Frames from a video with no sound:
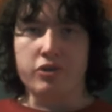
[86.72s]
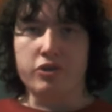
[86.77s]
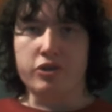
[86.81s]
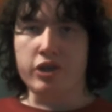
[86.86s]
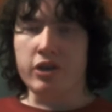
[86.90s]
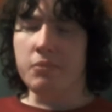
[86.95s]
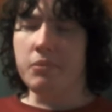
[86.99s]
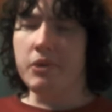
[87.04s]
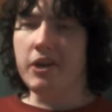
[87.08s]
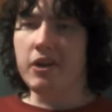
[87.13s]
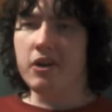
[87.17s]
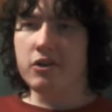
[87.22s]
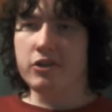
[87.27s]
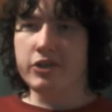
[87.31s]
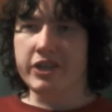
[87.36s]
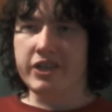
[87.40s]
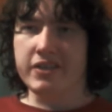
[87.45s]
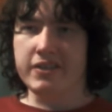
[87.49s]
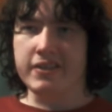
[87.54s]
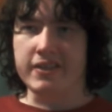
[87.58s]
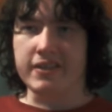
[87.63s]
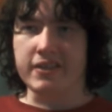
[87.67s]
Terminator
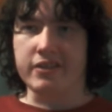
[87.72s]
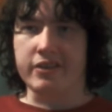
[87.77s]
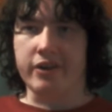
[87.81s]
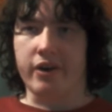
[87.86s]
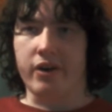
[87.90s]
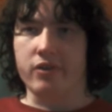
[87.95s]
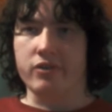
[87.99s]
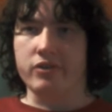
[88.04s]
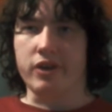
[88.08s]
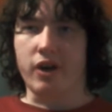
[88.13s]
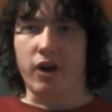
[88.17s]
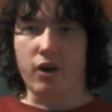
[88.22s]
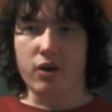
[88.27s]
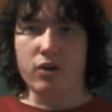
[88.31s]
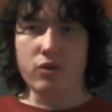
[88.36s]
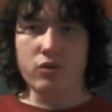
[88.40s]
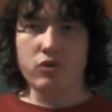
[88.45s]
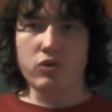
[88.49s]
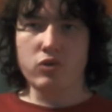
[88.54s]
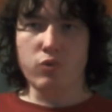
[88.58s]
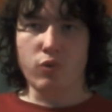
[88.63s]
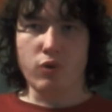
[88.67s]
Genisys stars
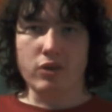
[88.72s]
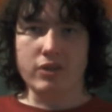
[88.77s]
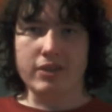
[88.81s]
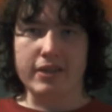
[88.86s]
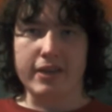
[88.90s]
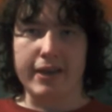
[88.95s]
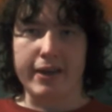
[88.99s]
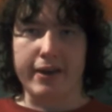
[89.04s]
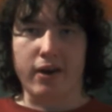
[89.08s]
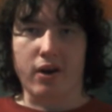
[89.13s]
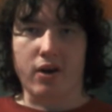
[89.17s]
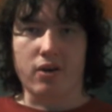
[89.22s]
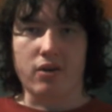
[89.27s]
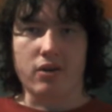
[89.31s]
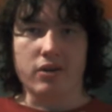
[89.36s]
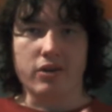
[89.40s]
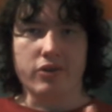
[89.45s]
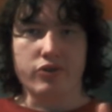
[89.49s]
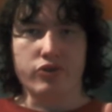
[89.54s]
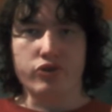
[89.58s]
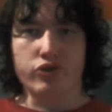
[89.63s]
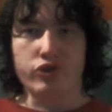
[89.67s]
Arnold Schwarzenegger,
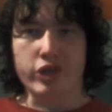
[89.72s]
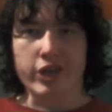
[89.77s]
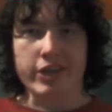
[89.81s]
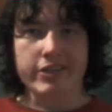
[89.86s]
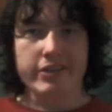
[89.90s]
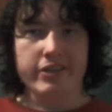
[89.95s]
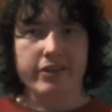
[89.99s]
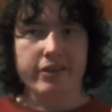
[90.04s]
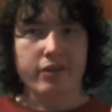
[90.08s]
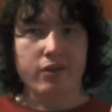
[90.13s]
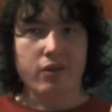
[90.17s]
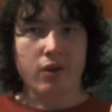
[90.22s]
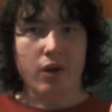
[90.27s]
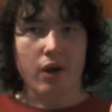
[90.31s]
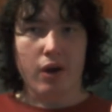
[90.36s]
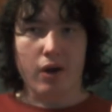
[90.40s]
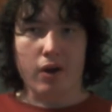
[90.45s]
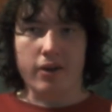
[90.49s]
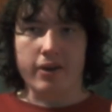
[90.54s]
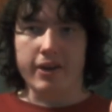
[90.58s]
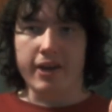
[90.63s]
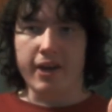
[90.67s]
Jason
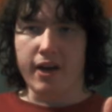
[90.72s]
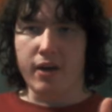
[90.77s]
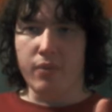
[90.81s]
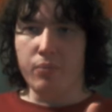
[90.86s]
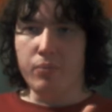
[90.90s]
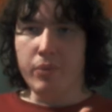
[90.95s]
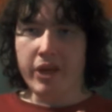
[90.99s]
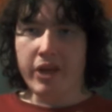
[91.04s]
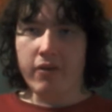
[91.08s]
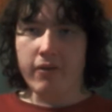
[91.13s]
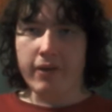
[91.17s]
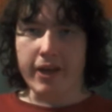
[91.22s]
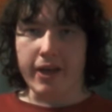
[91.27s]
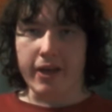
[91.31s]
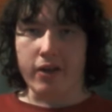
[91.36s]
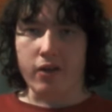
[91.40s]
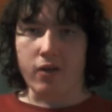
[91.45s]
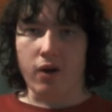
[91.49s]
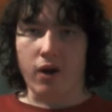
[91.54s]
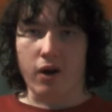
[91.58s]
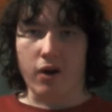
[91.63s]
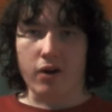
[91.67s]
Clarke, Emilia
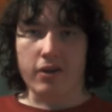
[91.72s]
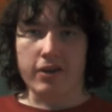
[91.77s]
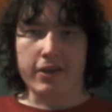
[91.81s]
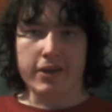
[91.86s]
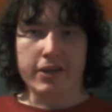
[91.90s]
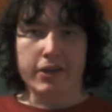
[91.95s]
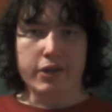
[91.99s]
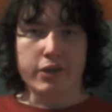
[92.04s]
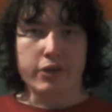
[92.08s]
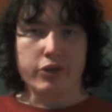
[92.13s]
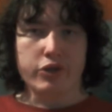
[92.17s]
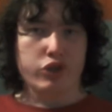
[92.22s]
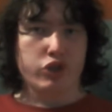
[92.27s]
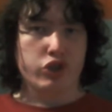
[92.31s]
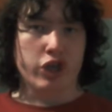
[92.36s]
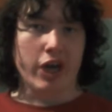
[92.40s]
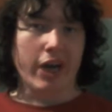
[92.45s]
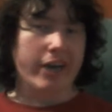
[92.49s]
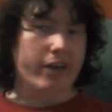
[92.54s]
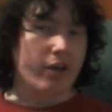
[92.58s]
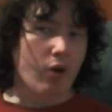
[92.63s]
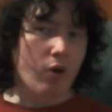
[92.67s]
Clarke,
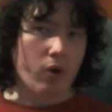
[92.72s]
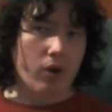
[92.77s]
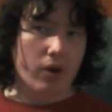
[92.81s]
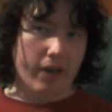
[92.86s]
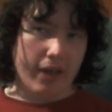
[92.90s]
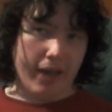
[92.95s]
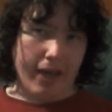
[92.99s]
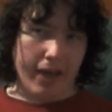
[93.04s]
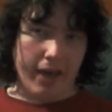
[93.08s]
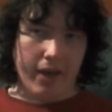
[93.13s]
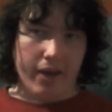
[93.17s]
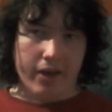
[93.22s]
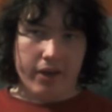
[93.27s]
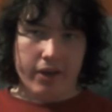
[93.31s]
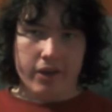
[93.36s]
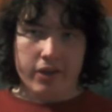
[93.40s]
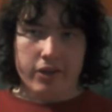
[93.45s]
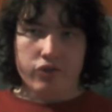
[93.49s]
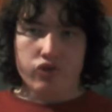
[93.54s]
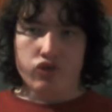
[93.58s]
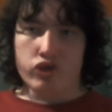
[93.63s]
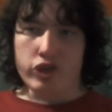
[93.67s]
Jai Courtney,
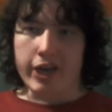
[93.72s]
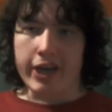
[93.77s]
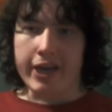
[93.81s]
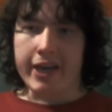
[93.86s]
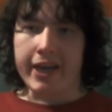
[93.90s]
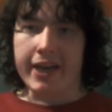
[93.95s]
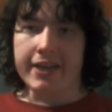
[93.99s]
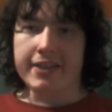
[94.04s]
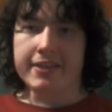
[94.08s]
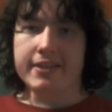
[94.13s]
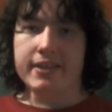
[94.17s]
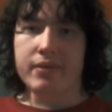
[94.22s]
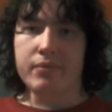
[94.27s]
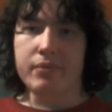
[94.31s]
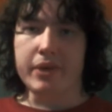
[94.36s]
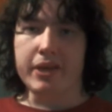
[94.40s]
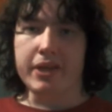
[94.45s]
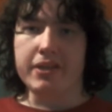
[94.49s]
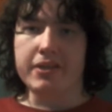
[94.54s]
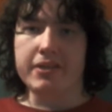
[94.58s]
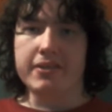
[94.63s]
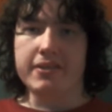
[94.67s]
J.K.
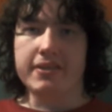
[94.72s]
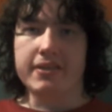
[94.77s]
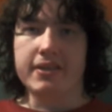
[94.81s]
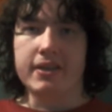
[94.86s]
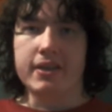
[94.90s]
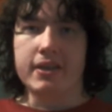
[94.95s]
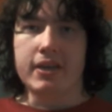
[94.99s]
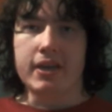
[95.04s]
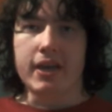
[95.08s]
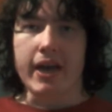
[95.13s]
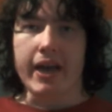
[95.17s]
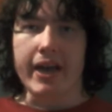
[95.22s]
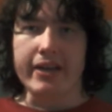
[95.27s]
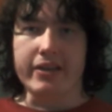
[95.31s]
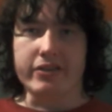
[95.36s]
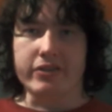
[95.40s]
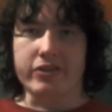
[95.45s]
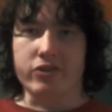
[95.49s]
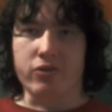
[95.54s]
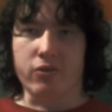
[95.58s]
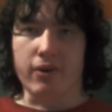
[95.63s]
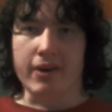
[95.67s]
Simmons, and
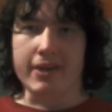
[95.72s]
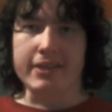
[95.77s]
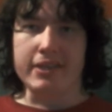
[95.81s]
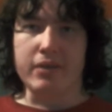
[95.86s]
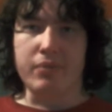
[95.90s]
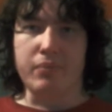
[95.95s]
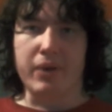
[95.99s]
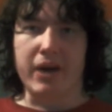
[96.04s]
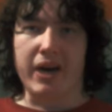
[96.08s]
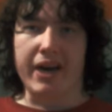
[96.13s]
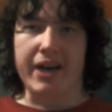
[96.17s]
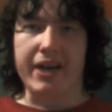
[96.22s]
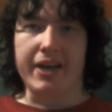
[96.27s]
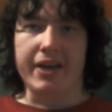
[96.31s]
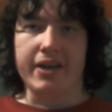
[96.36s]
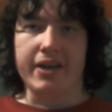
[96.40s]
is directed by